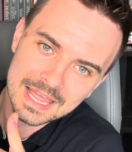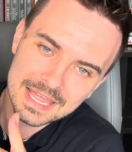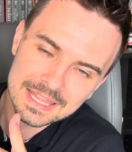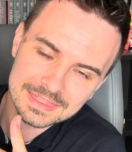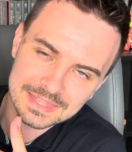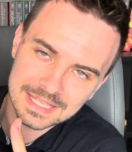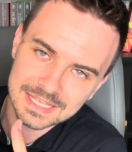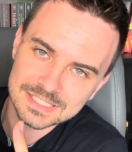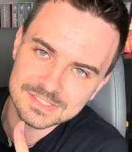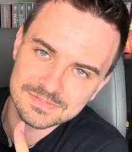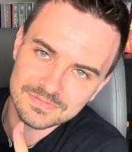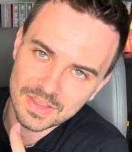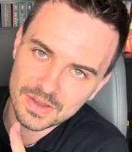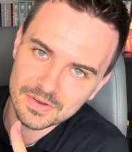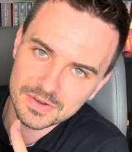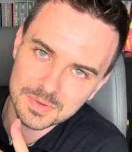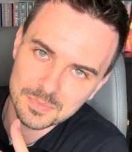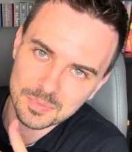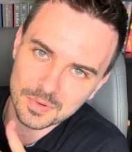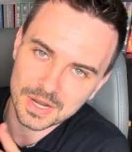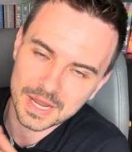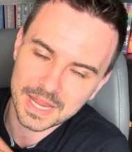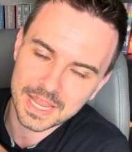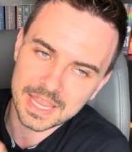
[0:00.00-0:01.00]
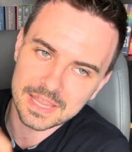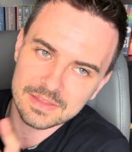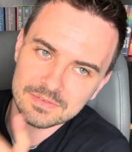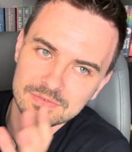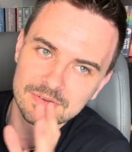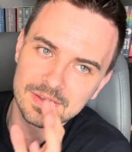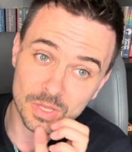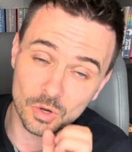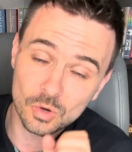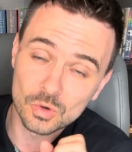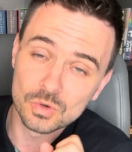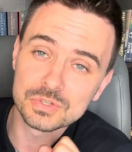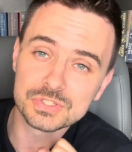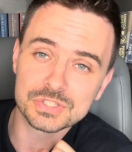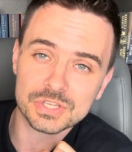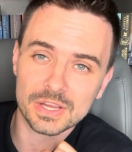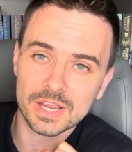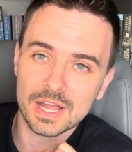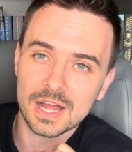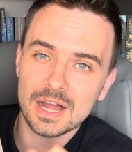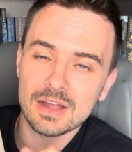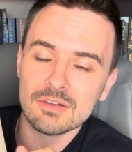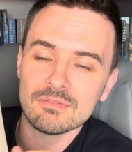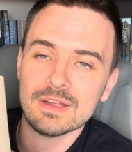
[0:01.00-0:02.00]
That's very brave, also
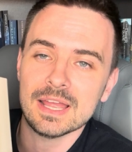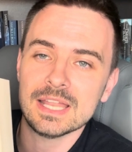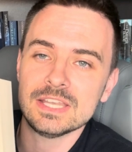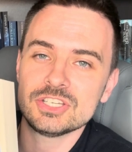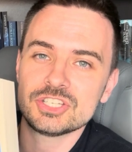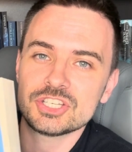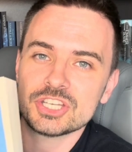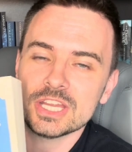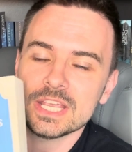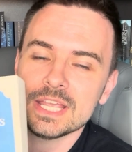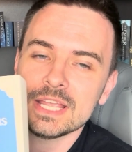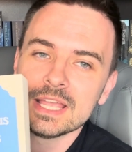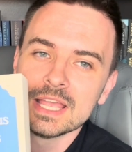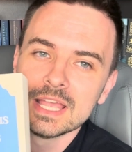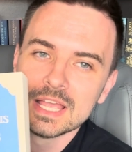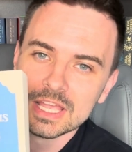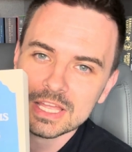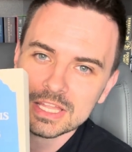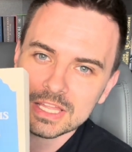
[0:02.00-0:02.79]
heart-wrenching.